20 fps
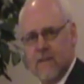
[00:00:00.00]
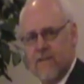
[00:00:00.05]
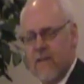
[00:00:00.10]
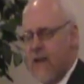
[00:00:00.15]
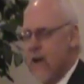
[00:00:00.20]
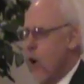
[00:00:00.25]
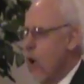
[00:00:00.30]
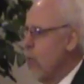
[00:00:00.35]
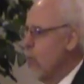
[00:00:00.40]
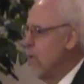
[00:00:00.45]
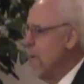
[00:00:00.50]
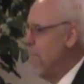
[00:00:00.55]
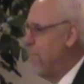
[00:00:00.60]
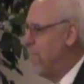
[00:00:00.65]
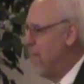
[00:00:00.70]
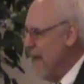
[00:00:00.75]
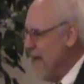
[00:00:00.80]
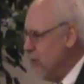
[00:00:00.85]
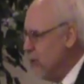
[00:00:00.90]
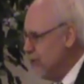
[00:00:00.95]
They are
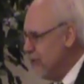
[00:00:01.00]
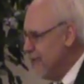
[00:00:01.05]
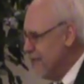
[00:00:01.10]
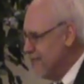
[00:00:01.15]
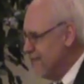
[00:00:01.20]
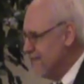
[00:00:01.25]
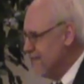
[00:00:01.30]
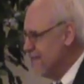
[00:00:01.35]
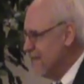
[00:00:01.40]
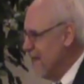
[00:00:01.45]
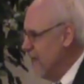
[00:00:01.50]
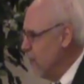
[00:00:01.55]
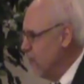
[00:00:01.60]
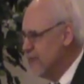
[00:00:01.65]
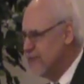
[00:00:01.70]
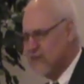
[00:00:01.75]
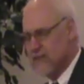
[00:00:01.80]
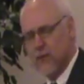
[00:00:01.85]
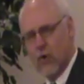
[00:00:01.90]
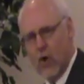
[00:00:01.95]
rebellious, and it
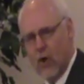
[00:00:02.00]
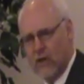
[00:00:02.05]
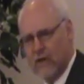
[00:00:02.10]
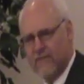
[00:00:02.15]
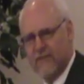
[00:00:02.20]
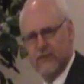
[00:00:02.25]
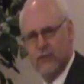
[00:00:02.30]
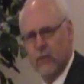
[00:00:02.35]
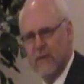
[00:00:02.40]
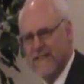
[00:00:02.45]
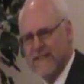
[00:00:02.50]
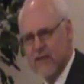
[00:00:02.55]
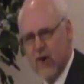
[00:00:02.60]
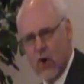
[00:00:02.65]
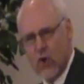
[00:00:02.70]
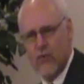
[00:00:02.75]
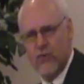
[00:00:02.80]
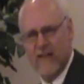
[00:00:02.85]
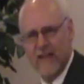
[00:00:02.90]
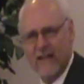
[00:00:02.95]
was in all of us. We
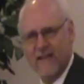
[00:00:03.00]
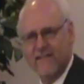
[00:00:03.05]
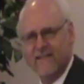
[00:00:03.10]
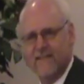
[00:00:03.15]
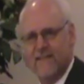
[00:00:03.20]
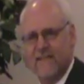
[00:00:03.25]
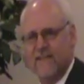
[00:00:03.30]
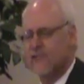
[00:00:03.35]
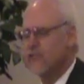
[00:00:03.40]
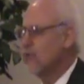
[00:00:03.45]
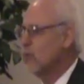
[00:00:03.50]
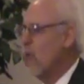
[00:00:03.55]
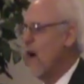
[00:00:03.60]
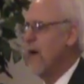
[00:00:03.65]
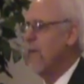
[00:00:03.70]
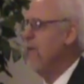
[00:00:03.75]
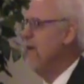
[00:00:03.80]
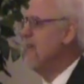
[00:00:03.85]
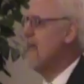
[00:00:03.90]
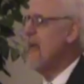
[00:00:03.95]
know this. This is
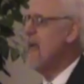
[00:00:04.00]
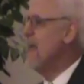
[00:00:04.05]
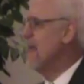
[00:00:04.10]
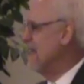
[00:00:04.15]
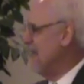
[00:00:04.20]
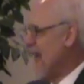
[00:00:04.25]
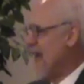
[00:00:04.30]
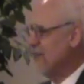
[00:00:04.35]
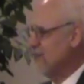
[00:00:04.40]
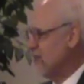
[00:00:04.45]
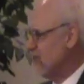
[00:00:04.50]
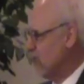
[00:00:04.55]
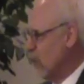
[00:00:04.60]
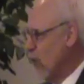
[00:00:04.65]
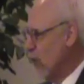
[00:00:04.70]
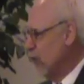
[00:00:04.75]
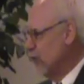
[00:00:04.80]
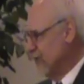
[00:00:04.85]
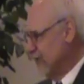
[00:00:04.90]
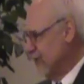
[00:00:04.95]
why we can't cast
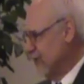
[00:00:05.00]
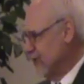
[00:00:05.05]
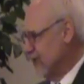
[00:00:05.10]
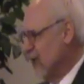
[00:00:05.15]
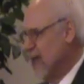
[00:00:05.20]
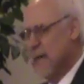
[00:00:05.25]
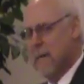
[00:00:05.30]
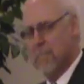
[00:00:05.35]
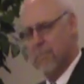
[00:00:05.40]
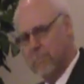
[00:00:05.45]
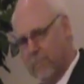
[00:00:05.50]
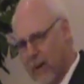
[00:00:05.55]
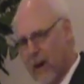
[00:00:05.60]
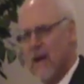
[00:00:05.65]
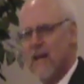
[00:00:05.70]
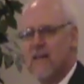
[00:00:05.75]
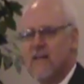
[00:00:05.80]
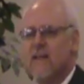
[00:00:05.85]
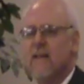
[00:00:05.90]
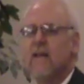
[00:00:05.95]
stones.
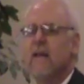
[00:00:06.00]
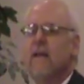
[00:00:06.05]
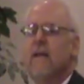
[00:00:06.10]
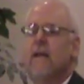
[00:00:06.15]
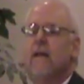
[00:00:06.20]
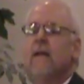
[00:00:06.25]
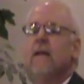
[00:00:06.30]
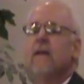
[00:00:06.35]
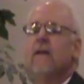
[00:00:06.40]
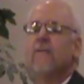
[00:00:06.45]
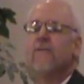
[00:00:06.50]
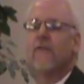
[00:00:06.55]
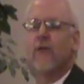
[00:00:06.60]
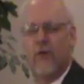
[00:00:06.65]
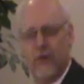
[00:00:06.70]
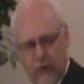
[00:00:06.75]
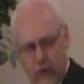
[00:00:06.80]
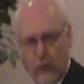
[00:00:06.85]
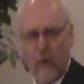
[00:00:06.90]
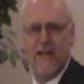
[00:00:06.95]
But
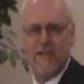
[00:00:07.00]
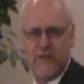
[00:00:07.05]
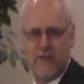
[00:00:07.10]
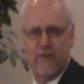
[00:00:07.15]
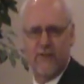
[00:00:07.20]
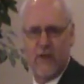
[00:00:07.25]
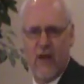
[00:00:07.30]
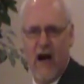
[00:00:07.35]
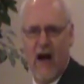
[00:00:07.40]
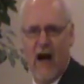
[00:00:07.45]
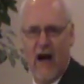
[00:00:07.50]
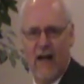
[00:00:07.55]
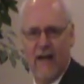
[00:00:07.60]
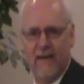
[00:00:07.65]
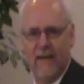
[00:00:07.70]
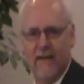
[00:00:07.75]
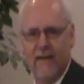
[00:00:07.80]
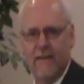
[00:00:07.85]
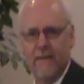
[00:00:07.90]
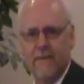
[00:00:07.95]
for the grace of
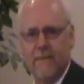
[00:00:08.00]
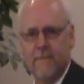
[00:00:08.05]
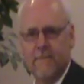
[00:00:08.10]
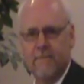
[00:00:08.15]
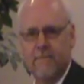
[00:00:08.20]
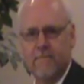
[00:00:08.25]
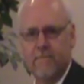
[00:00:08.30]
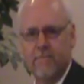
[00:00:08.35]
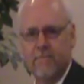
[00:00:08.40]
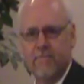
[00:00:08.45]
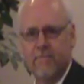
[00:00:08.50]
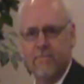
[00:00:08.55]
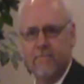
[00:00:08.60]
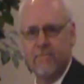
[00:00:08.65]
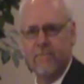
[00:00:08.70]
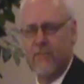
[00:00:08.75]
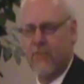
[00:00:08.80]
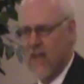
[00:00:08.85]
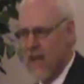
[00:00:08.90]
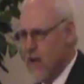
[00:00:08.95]
God,
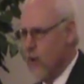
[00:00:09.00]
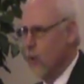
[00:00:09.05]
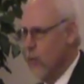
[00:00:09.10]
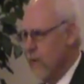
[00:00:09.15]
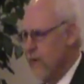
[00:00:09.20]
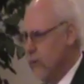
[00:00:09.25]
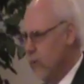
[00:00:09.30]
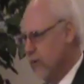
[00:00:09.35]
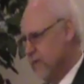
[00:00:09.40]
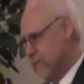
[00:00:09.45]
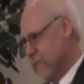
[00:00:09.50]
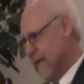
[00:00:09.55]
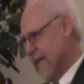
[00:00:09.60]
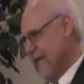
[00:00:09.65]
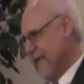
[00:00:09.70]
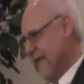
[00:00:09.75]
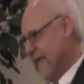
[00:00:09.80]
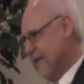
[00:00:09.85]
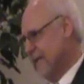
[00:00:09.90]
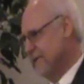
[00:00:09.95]
there we would
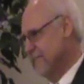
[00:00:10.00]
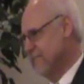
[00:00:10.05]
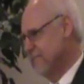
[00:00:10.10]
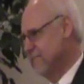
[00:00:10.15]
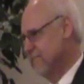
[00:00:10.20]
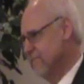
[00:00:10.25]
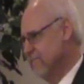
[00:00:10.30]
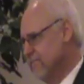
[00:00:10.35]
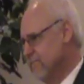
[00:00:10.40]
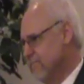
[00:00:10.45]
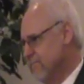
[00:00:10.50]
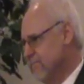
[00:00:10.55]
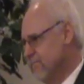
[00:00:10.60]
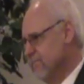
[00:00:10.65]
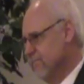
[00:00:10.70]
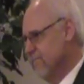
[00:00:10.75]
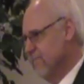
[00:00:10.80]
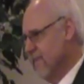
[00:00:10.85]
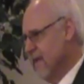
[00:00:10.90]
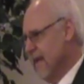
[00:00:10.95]
be
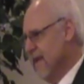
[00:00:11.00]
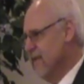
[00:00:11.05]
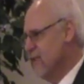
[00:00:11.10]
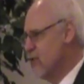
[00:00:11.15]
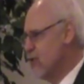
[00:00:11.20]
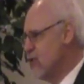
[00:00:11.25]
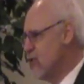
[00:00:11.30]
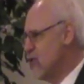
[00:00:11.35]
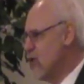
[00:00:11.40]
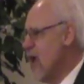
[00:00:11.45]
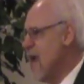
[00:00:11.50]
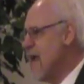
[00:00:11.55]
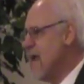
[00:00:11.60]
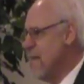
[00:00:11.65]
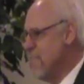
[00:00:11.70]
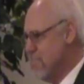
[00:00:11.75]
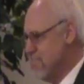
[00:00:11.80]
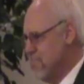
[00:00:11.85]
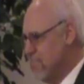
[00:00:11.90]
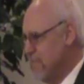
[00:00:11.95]
in
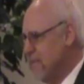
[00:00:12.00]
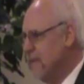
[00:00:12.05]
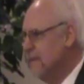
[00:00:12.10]
shame.